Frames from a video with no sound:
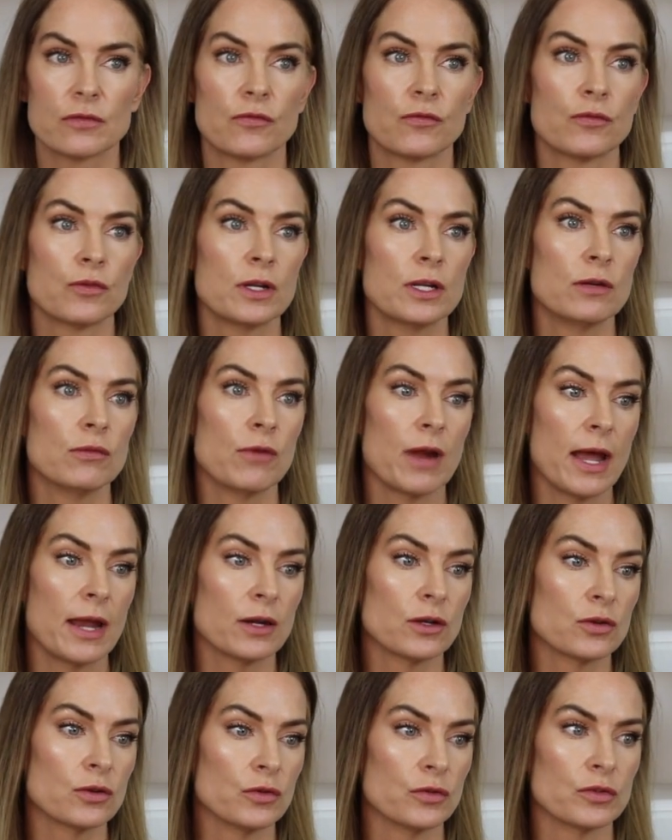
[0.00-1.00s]
Free
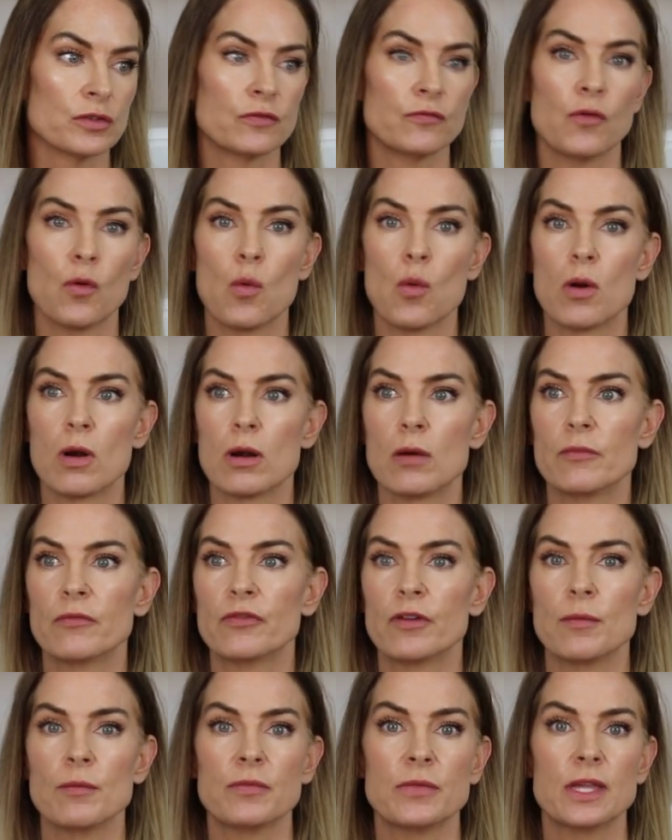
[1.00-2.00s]
radicals form
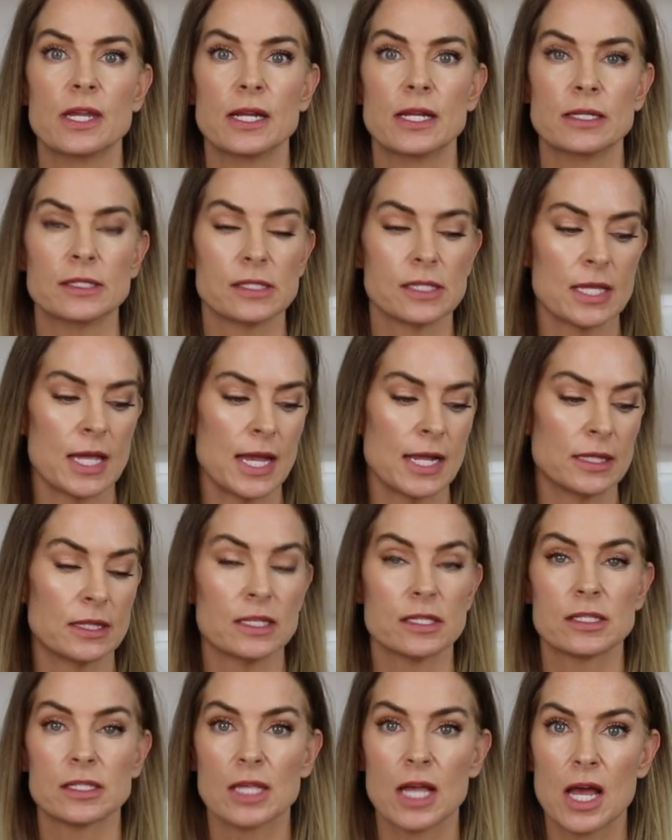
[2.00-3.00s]
from things like
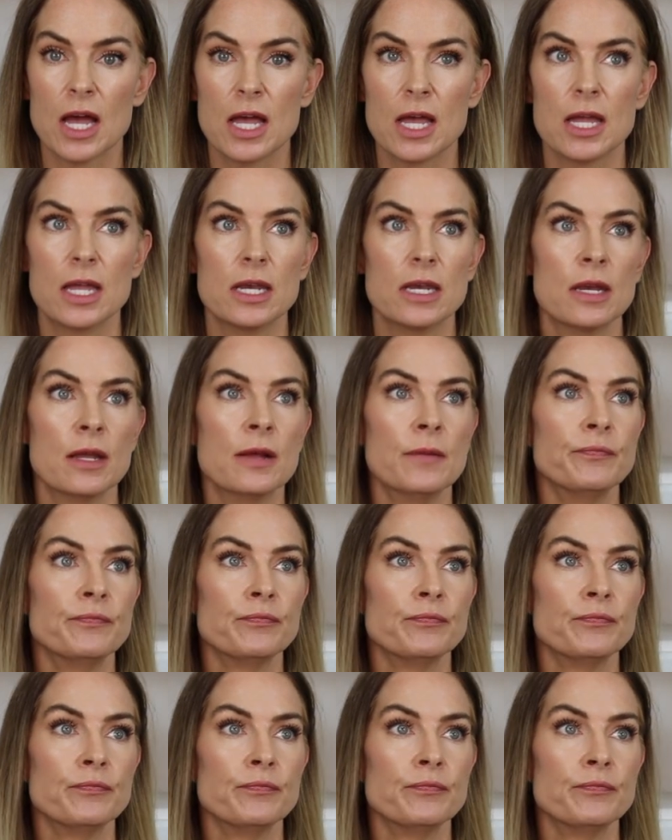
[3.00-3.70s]
the sun,